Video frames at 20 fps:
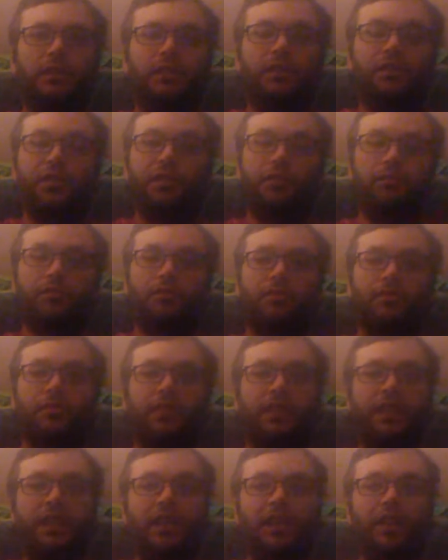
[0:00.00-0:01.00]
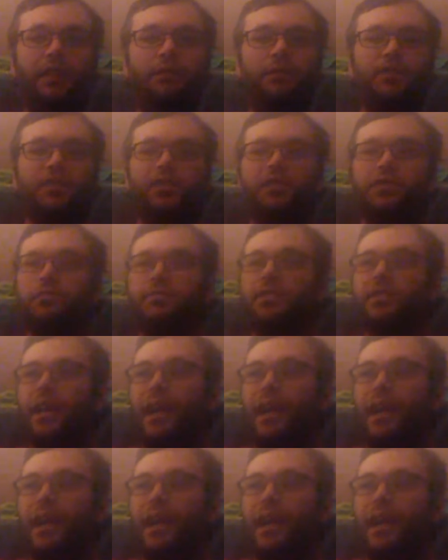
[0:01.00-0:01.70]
She was relieved, she was